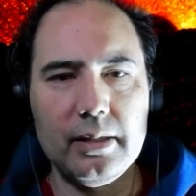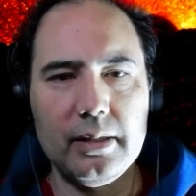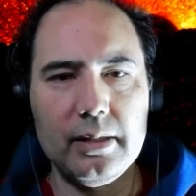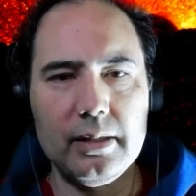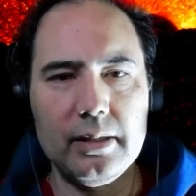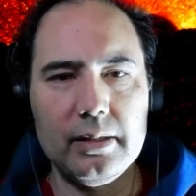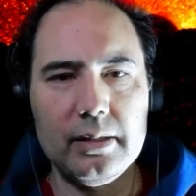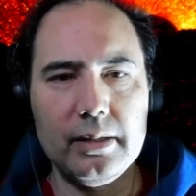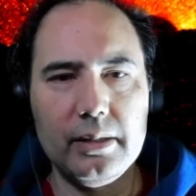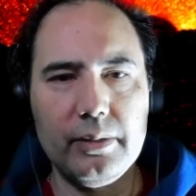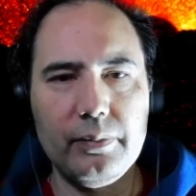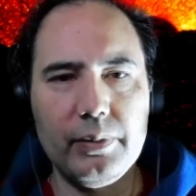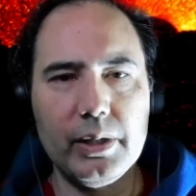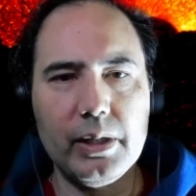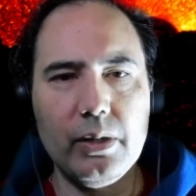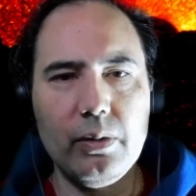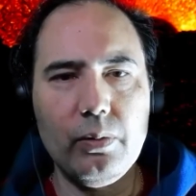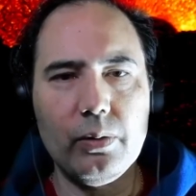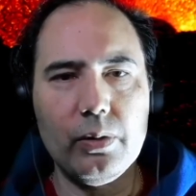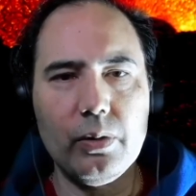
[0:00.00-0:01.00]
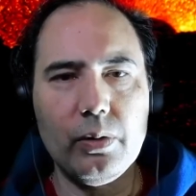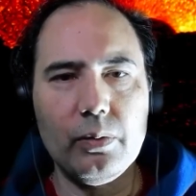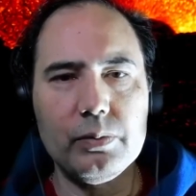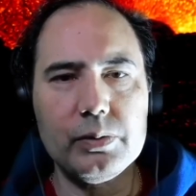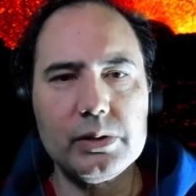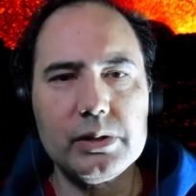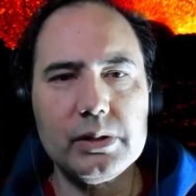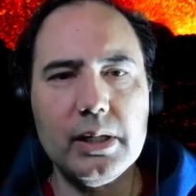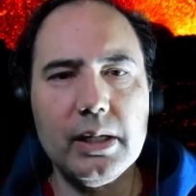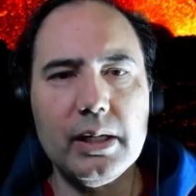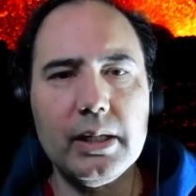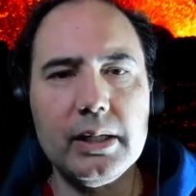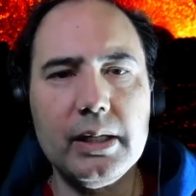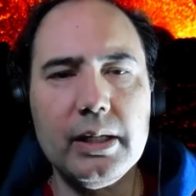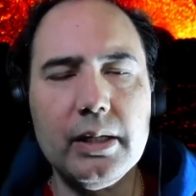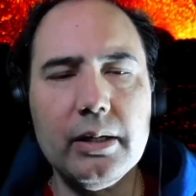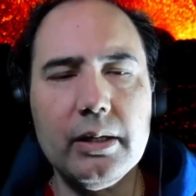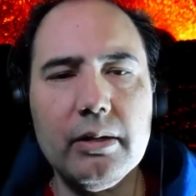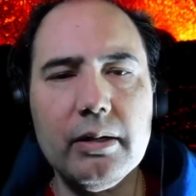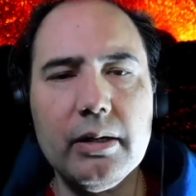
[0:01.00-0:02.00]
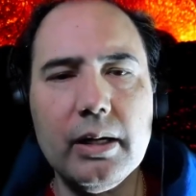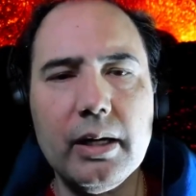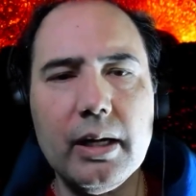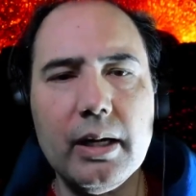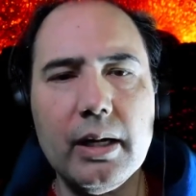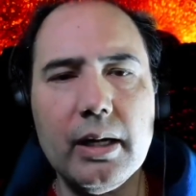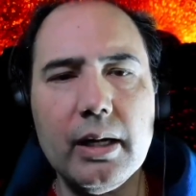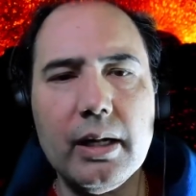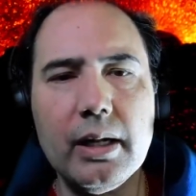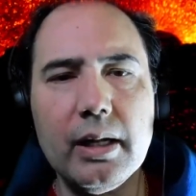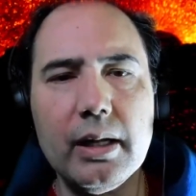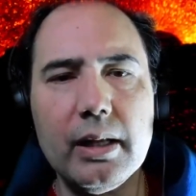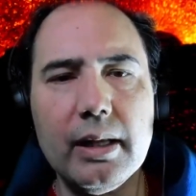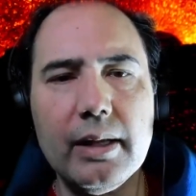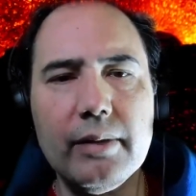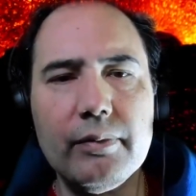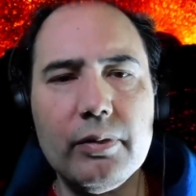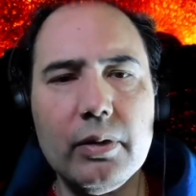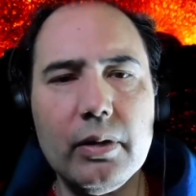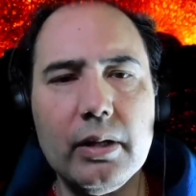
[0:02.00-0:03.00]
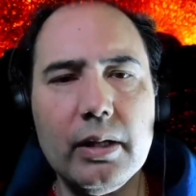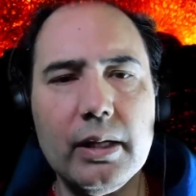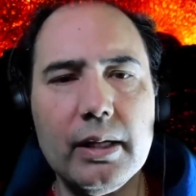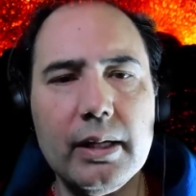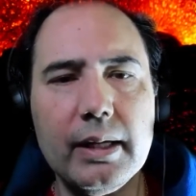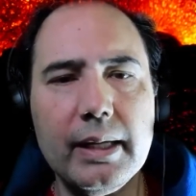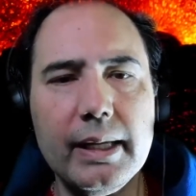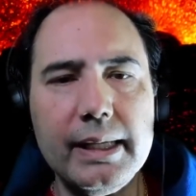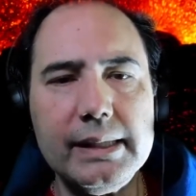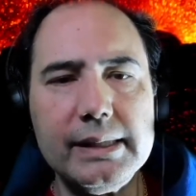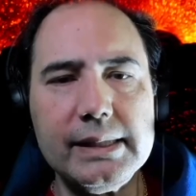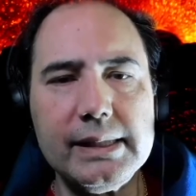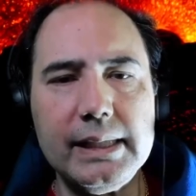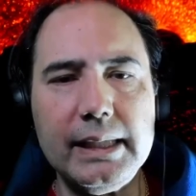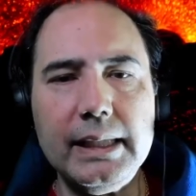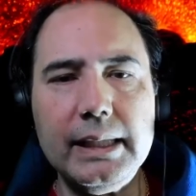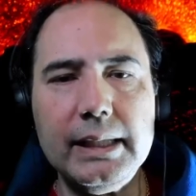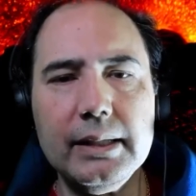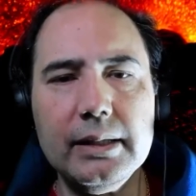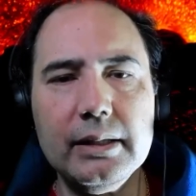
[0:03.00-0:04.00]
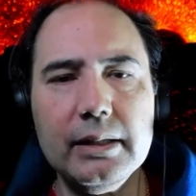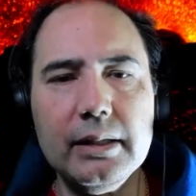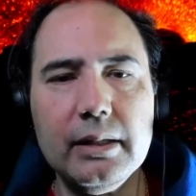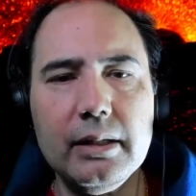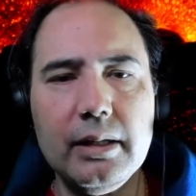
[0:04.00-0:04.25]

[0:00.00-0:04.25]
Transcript: there we go. We're almost done here. Level 18.